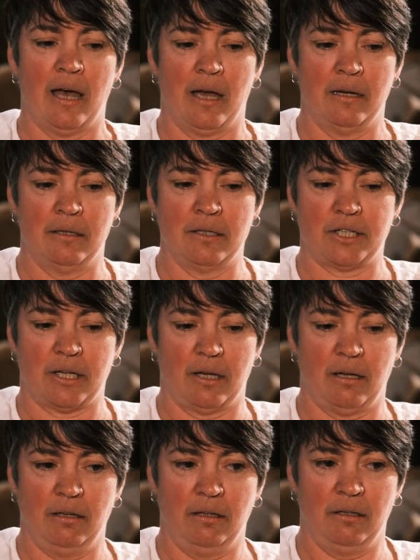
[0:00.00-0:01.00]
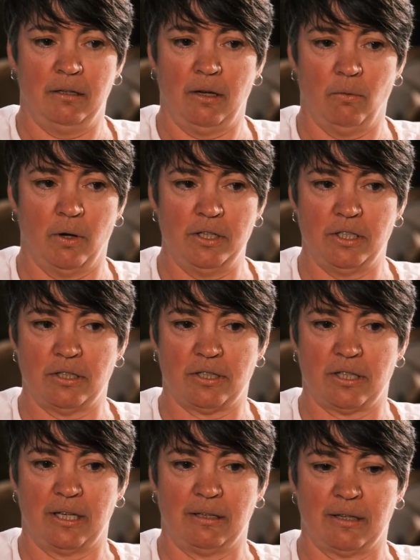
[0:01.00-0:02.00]
And, you know, I
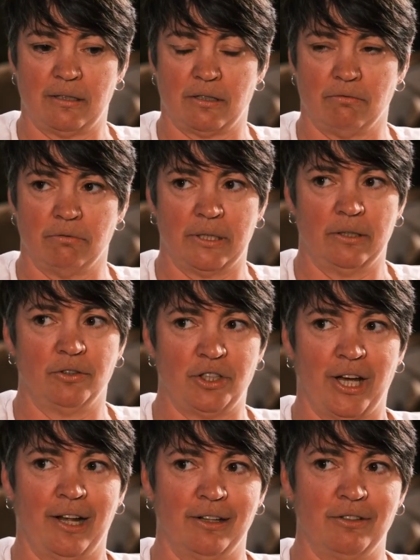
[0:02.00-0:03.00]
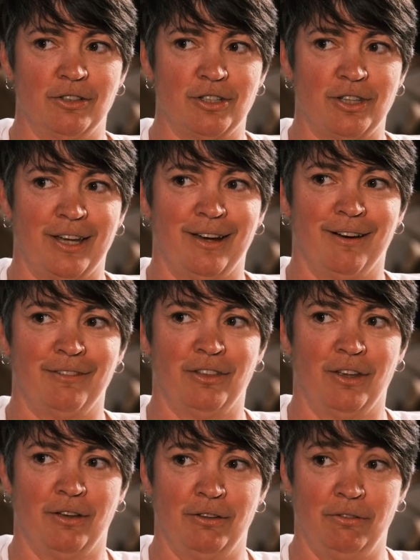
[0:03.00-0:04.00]
just think there's a real challenge there,
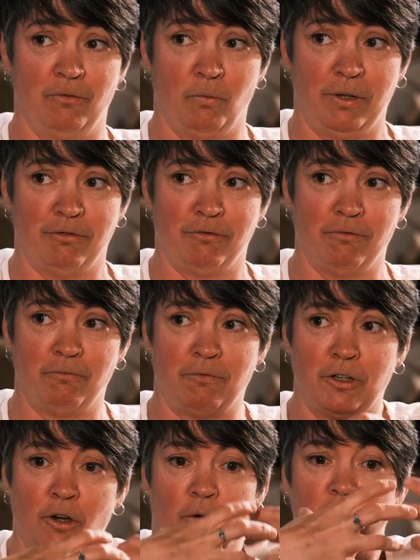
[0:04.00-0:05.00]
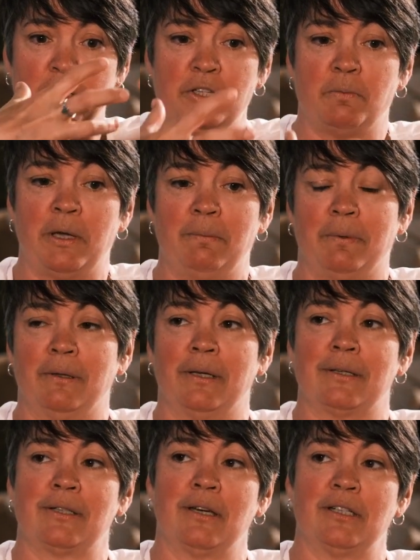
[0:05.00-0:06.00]
that we've got all these people
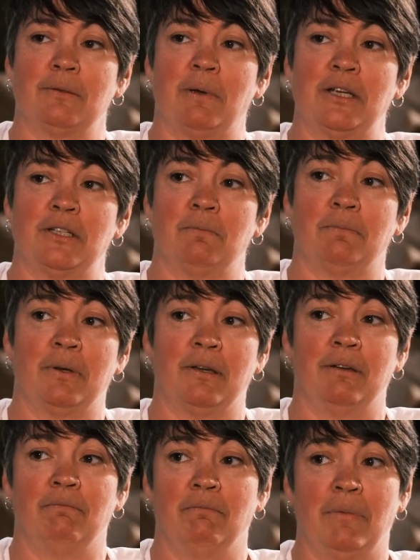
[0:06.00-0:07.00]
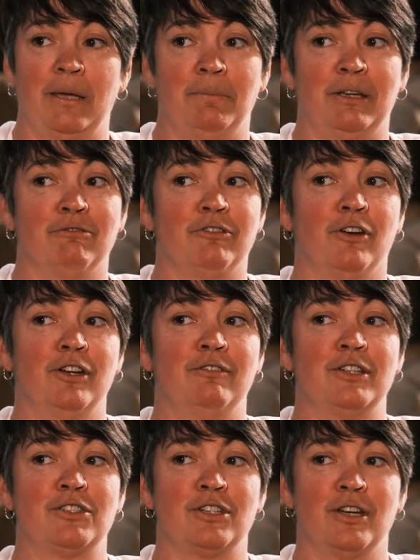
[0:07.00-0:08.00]
excited about it, but maybe in
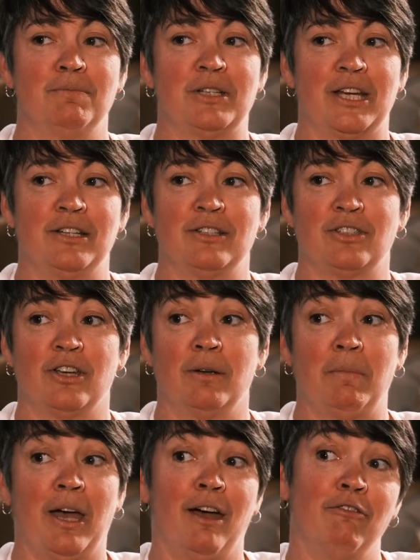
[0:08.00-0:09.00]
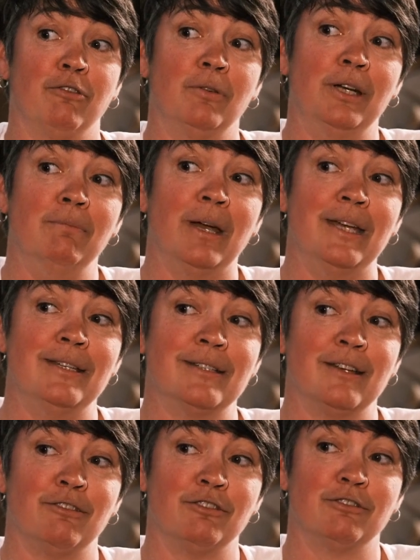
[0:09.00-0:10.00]
5 years' time, 10 years' time, have we made
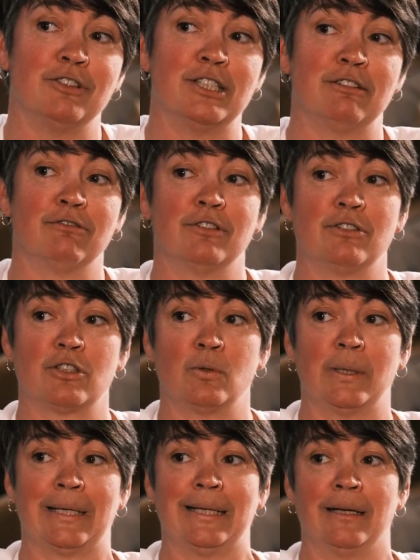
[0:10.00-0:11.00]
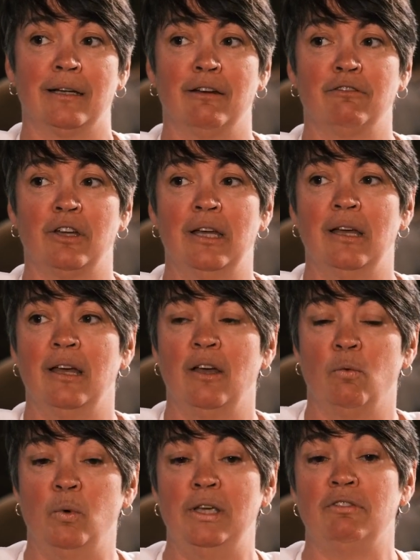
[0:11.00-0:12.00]
enough of a difference quickly enough?
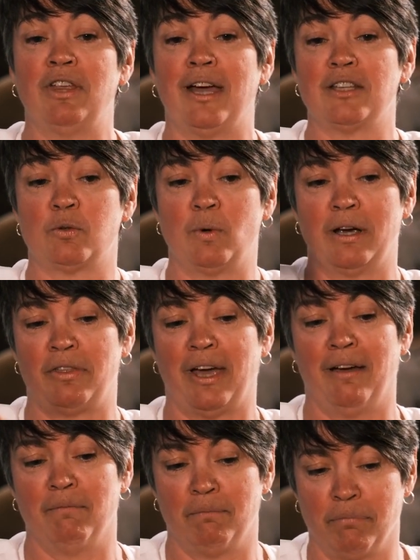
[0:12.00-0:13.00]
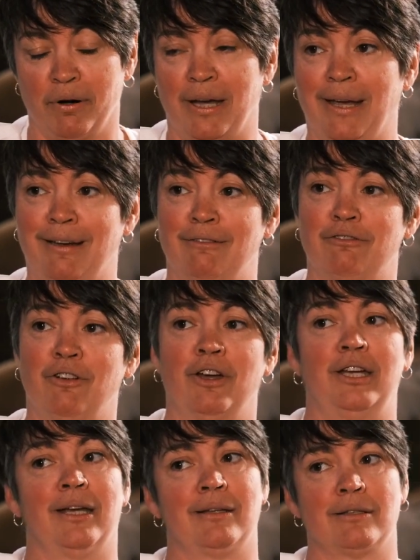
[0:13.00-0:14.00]
That's where that bringing
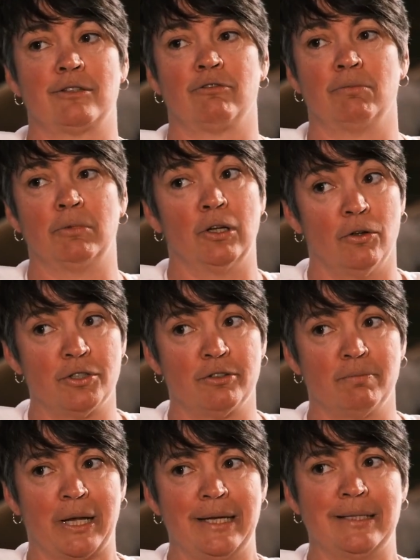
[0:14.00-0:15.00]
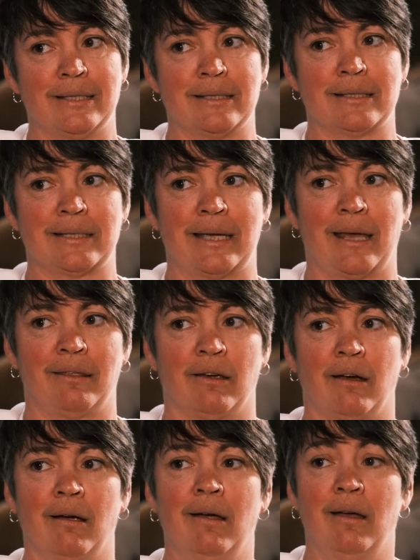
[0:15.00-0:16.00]
finance from lots of places
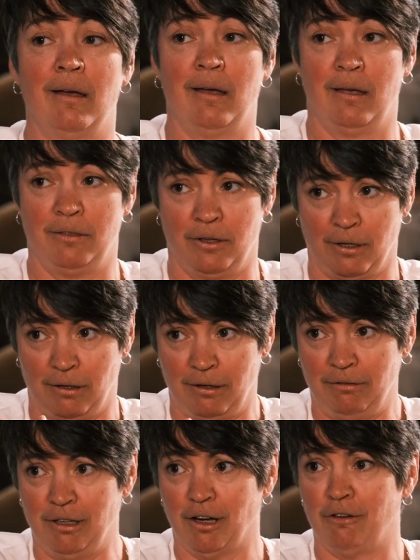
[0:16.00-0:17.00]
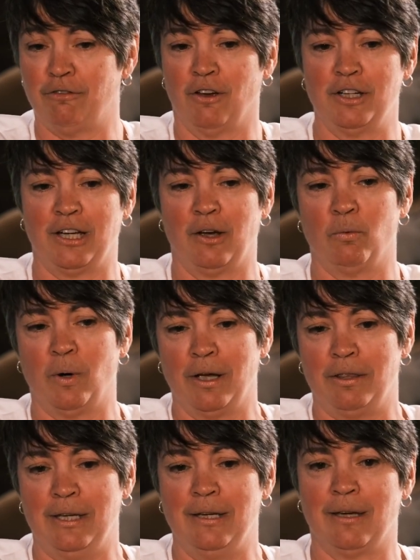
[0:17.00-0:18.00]
together, you know, finding out
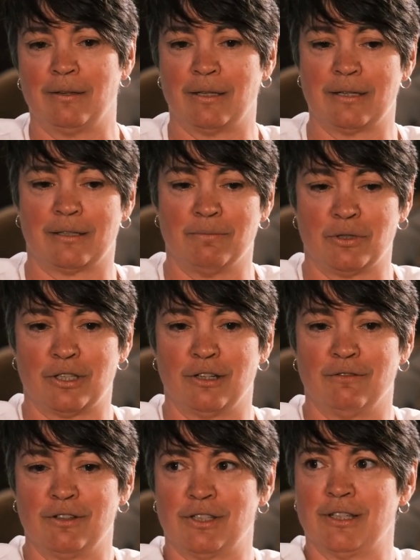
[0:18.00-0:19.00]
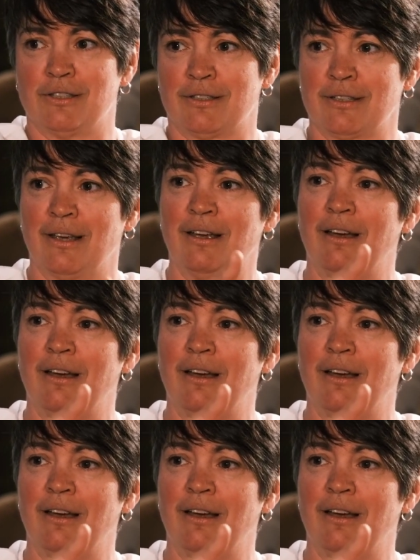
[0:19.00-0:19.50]
where the ecosystem services